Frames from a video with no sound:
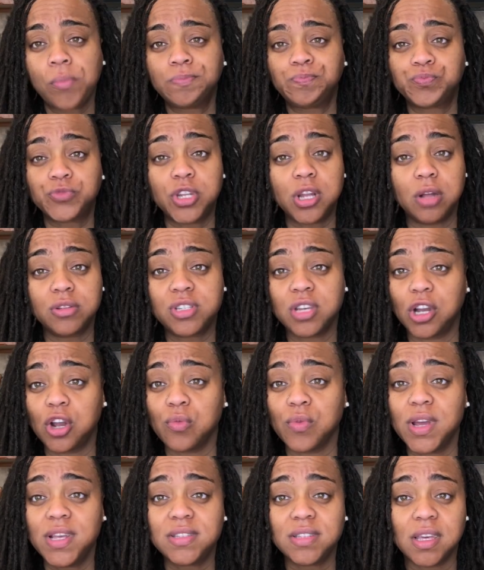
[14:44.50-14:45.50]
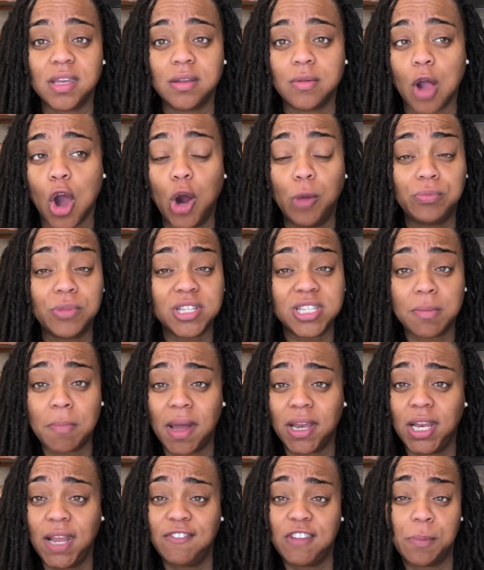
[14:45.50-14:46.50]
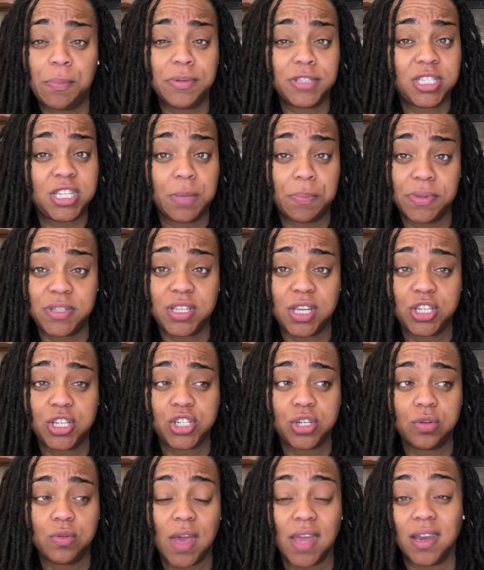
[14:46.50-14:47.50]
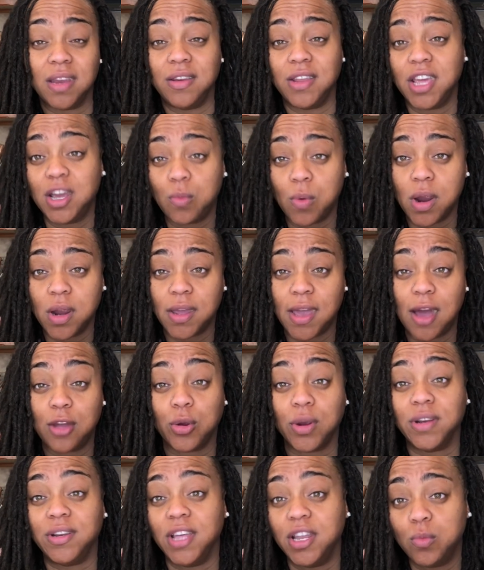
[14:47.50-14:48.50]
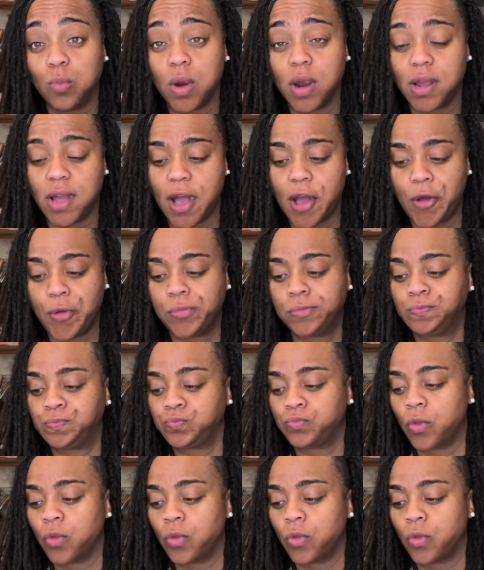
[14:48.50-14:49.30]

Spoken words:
took a risk and hoped that somebody lived up to potential and it did work out or it didn't work out?